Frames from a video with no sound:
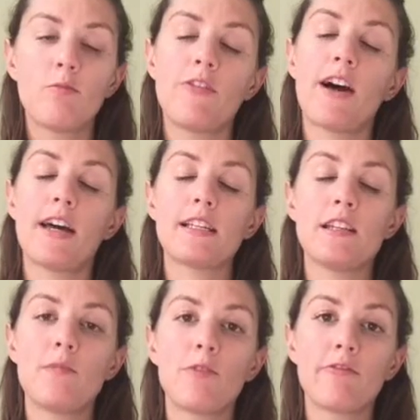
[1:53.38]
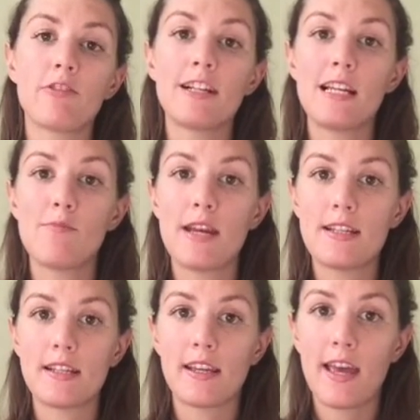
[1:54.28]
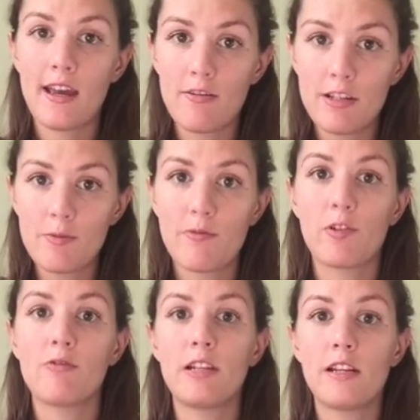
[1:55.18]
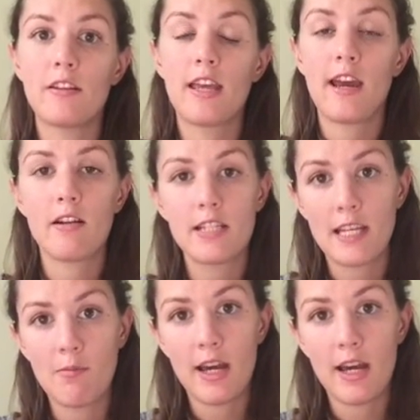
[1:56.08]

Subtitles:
We've had a number of really amazing carers. We've got a really good carer team